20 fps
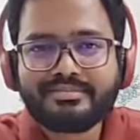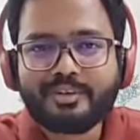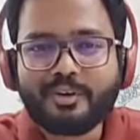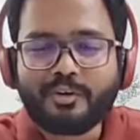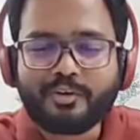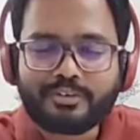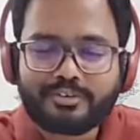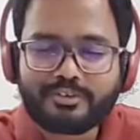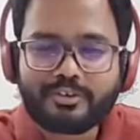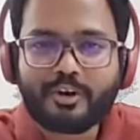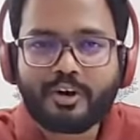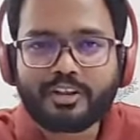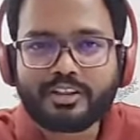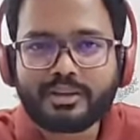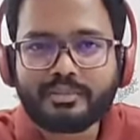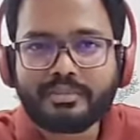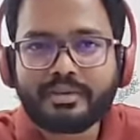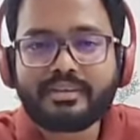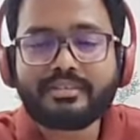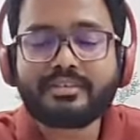so wish you all
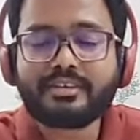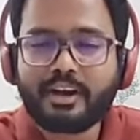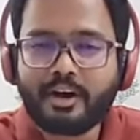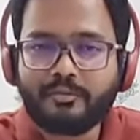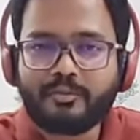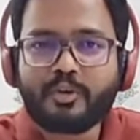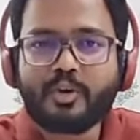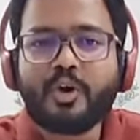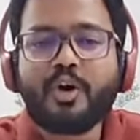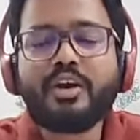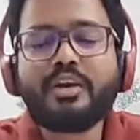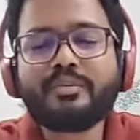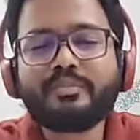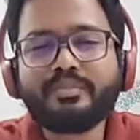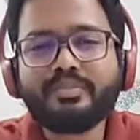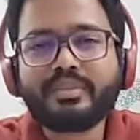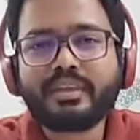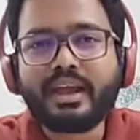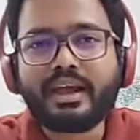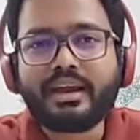the best love you all
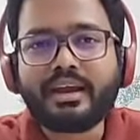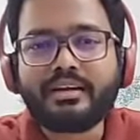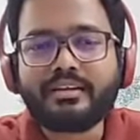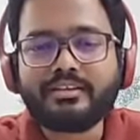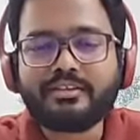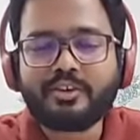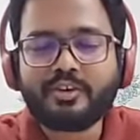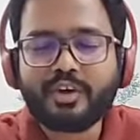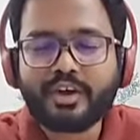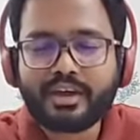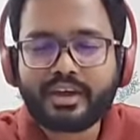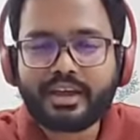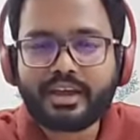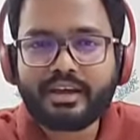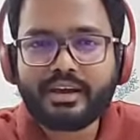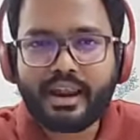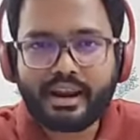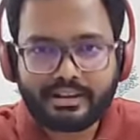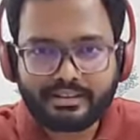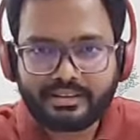and i'll see you
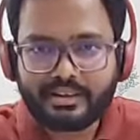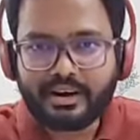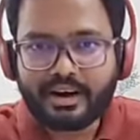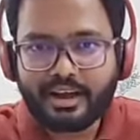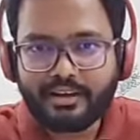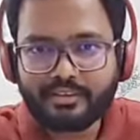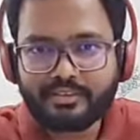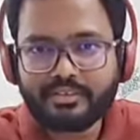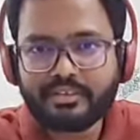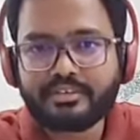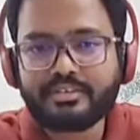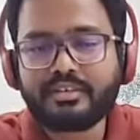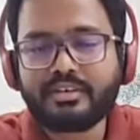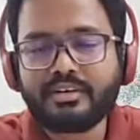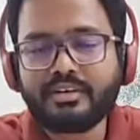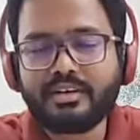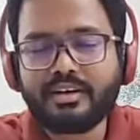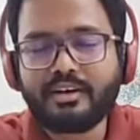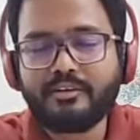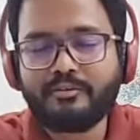again another live
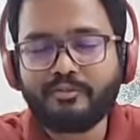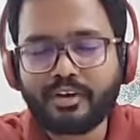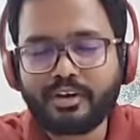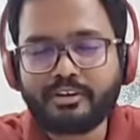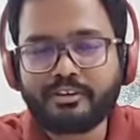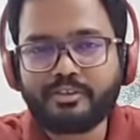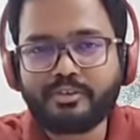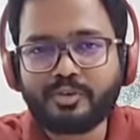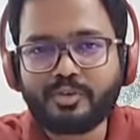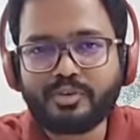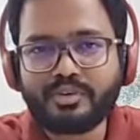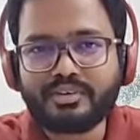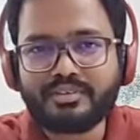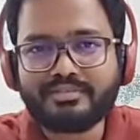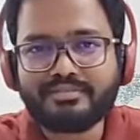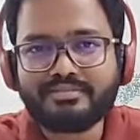session very soon